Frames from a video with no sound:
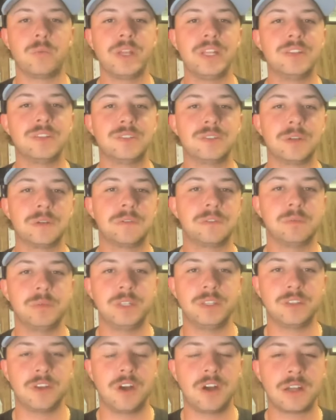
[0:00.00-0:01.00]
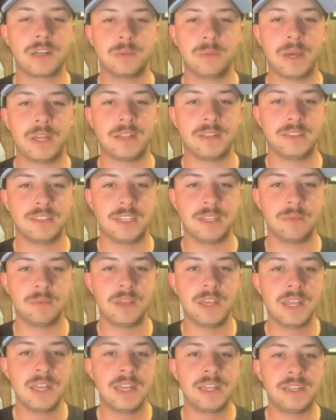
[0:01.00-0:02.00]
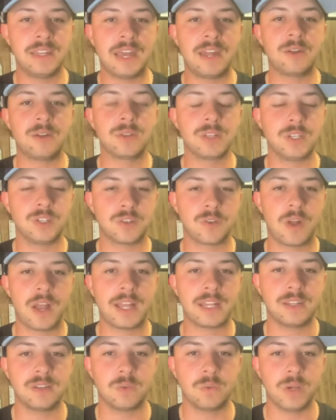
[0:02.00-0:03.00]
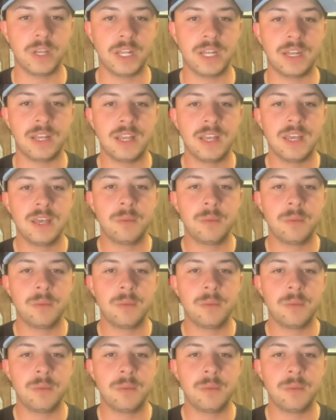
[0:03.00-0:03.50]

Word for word: We deserve to be talking about a team not only trying to win,